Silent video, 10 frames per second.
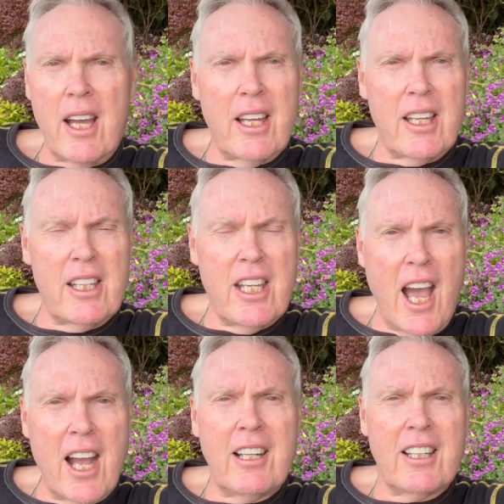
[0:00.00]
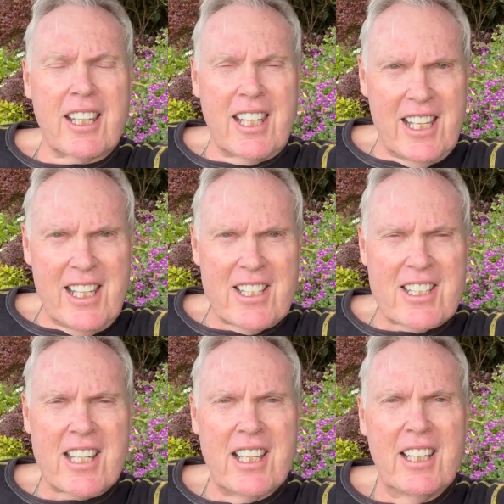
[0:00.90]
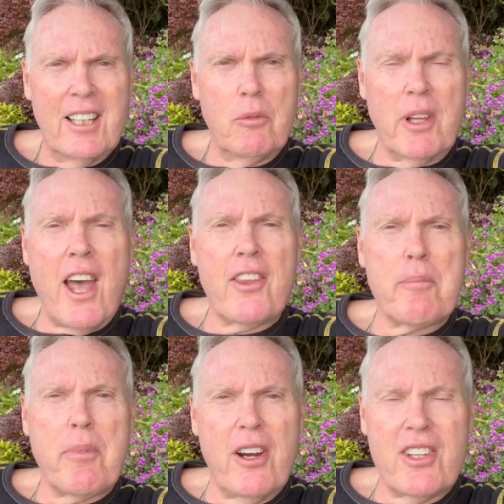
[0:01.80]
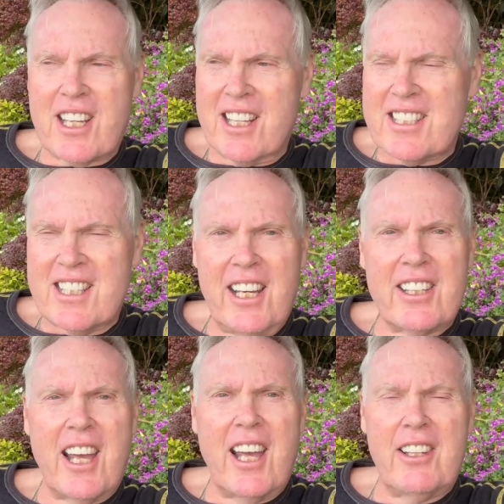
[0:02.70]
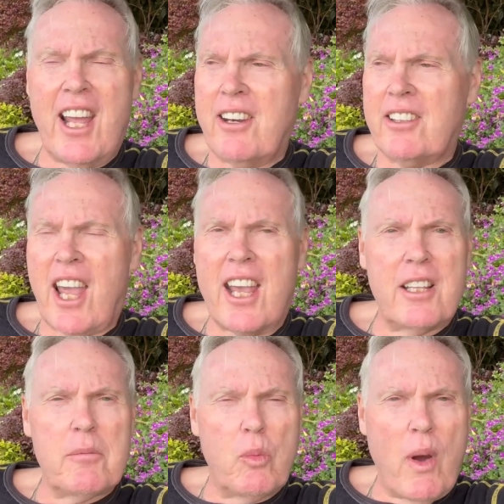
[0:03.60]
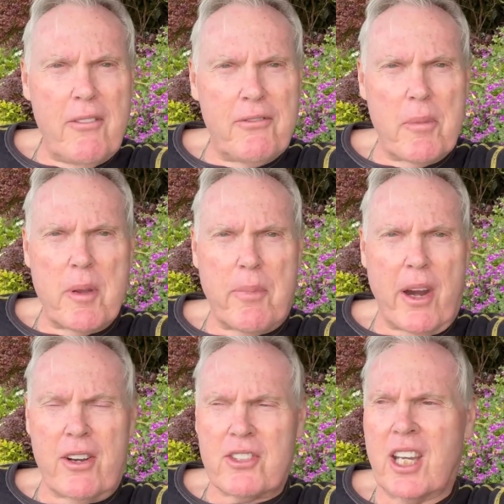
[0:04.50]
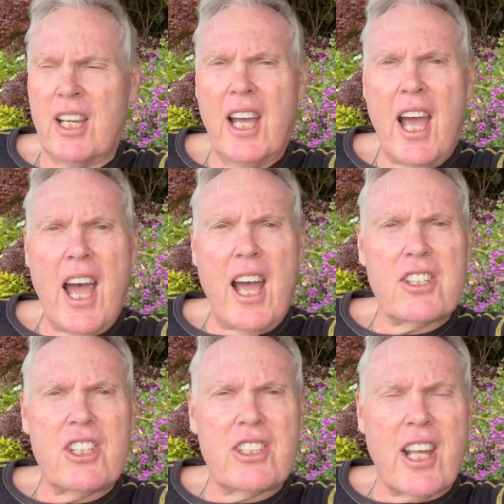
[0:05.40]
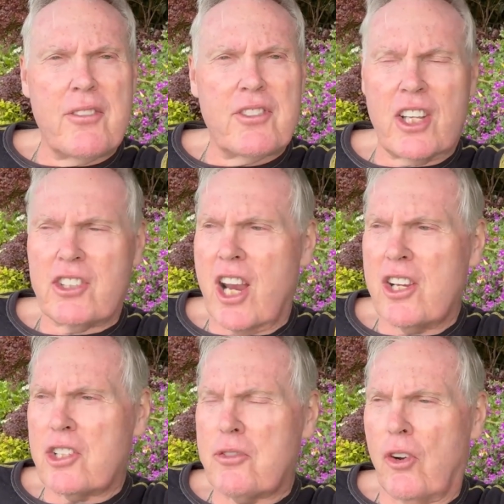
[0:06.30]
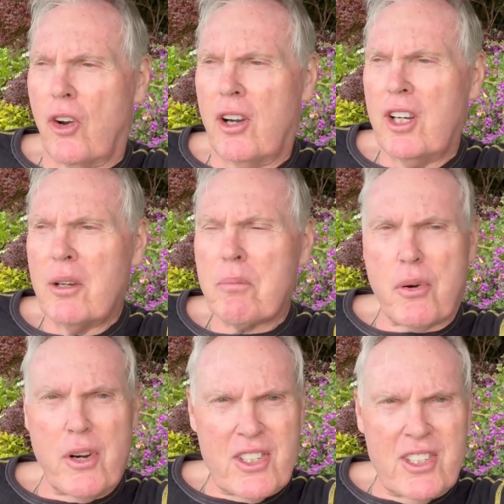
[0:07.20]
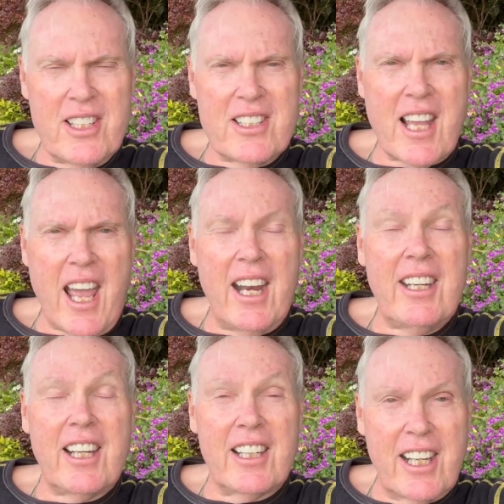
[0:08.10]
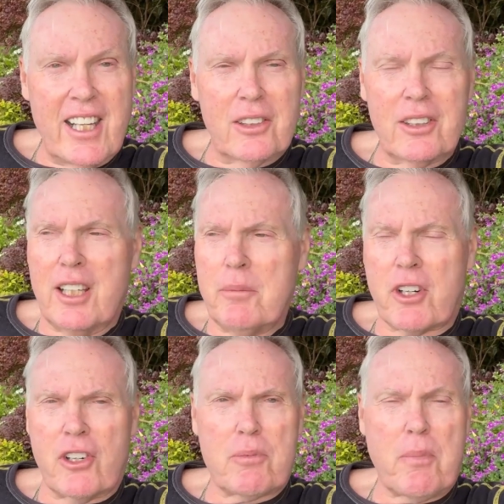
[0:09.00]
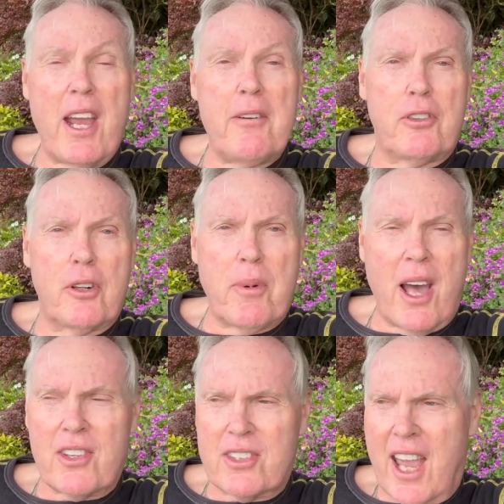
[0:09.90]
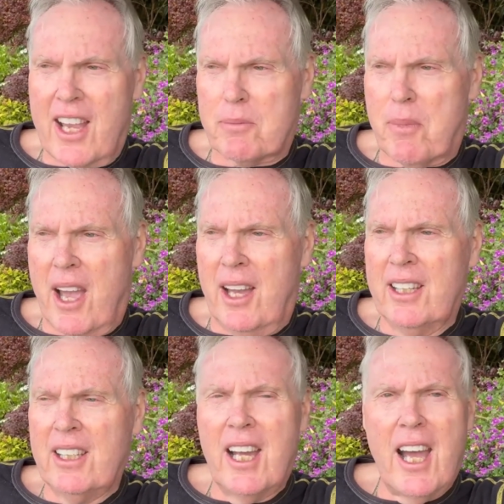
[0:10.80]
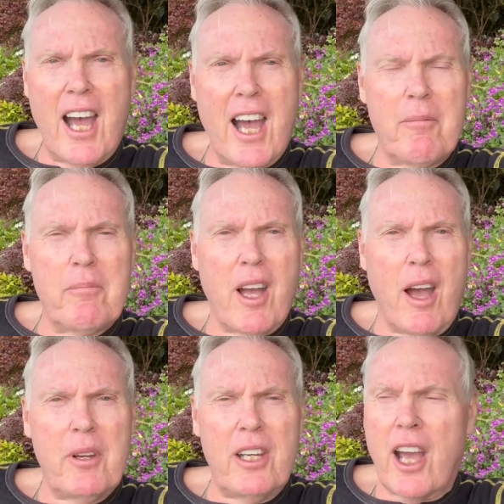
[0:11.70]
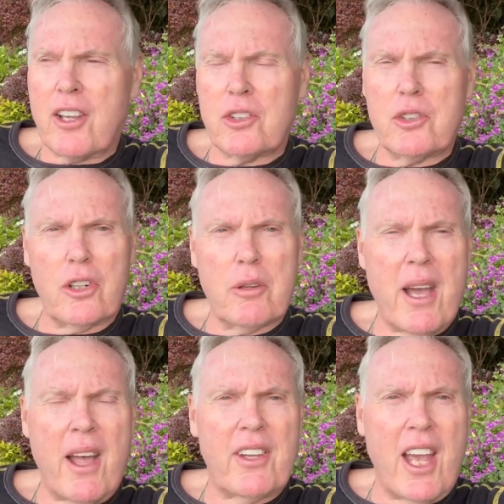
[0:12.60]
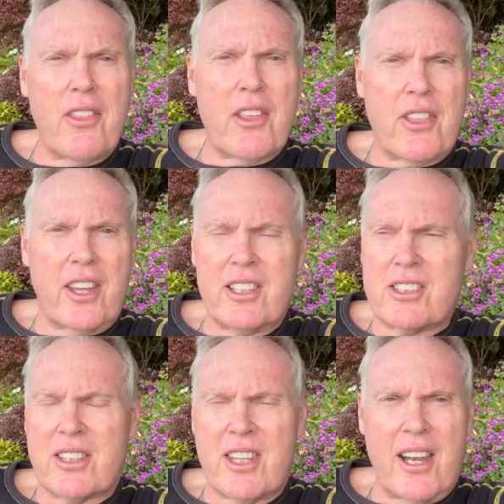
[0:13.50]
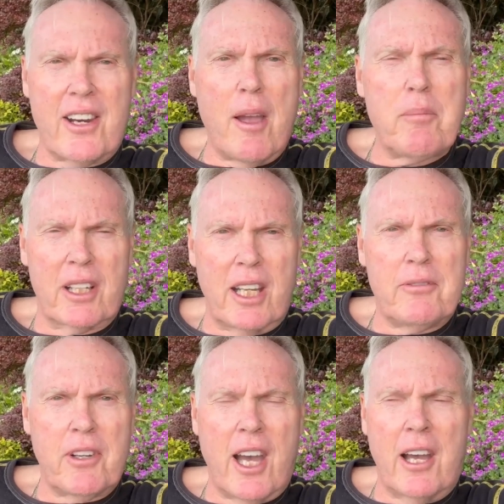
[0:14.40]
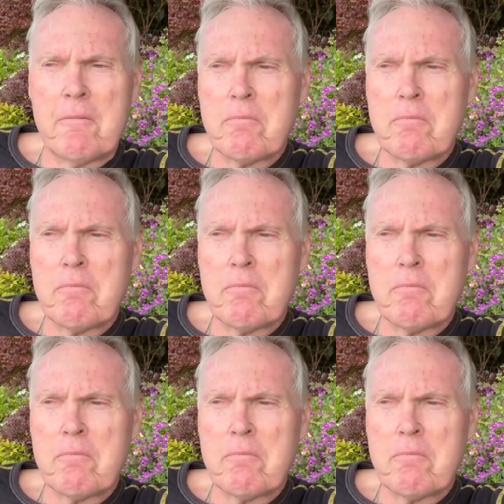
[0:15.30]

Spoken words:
young kids without their parents' consent, and taking them away from the parents. She's going to have sex changes for prisoners and illegal immigrants paid for by the taxpayer. I mean, I could talk about the other things that I believe are